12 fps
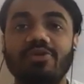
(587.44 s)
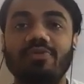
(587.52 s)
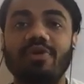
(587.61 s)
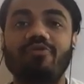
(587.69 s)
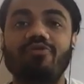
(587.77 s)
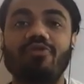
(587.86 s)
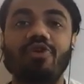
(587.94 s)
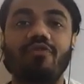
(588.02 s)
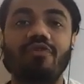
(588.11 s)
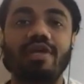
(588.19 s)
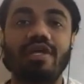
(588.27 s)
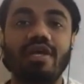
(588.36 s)
So before
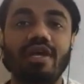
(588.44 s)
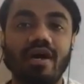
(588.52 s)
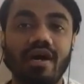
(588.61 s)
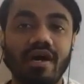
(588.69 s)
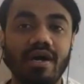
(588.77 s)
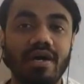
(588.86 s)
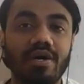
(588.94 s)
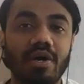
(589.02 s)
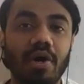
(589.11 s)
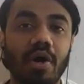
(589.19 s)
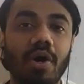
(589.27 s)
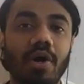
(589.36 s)
we hurt
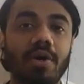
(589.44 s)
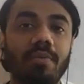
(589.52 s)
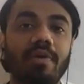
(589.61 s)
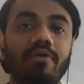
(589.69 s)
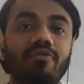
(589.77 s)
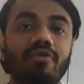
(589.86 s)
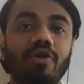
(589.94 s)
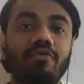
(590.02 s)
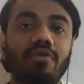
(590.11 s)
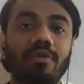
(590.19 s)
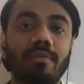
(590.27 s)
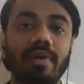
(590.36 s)
or before
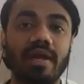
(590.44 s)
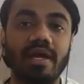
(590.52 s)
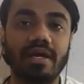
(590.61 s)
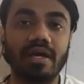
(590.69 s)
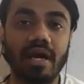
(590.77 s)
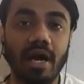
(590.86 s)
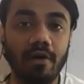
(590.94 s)
we break